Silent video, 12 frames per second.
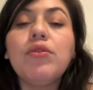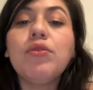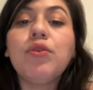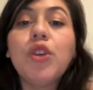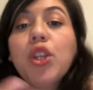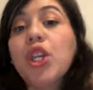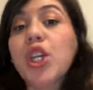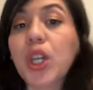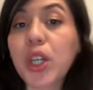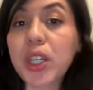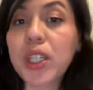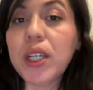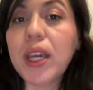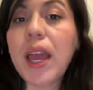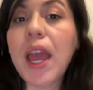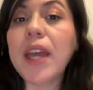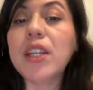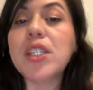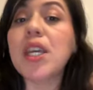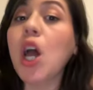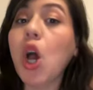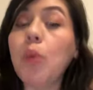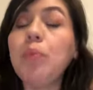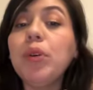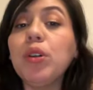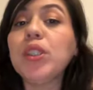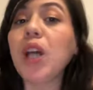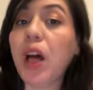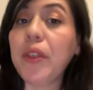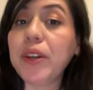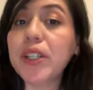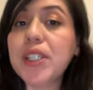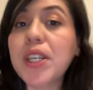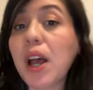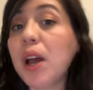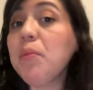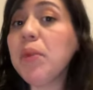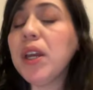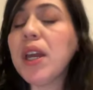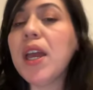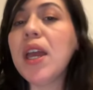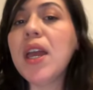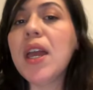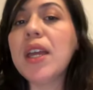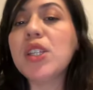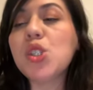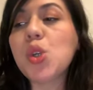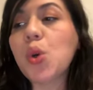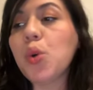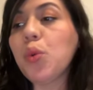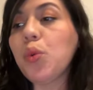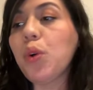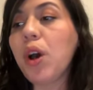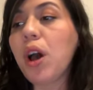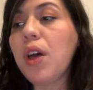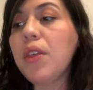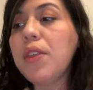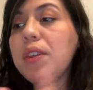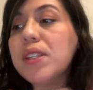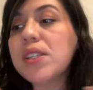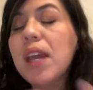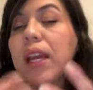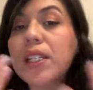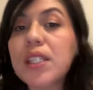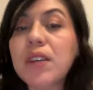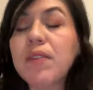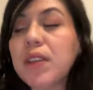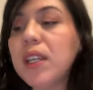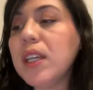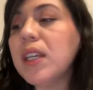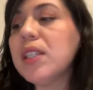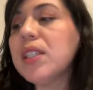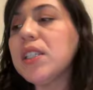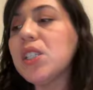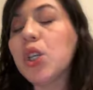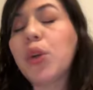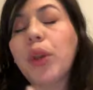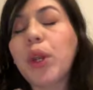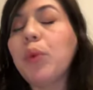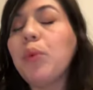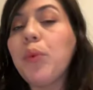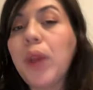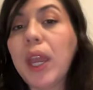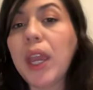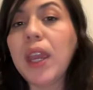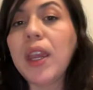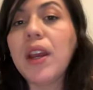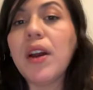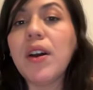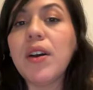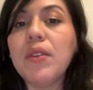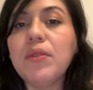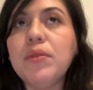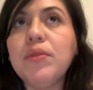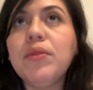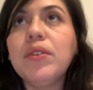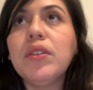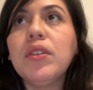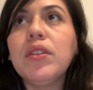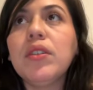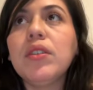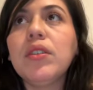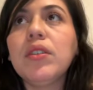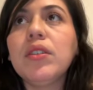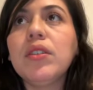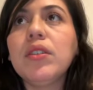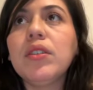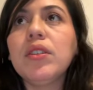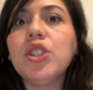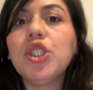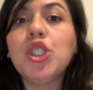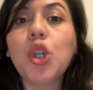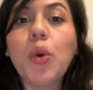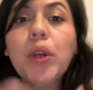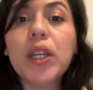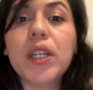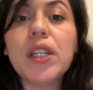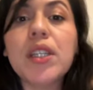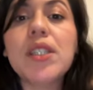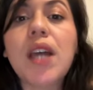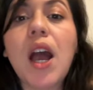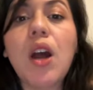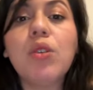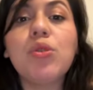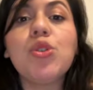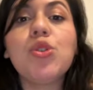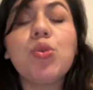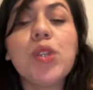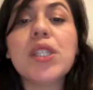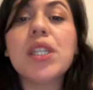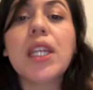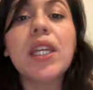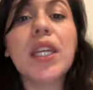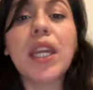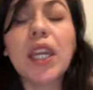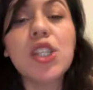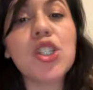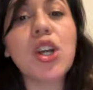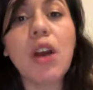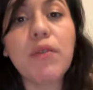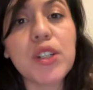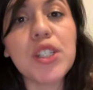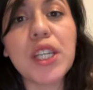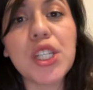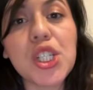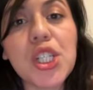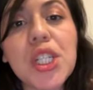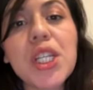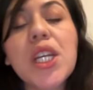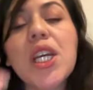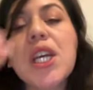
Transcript: for the good and to help build others up. And so this activity does a great way of showing us how students can engage in conversation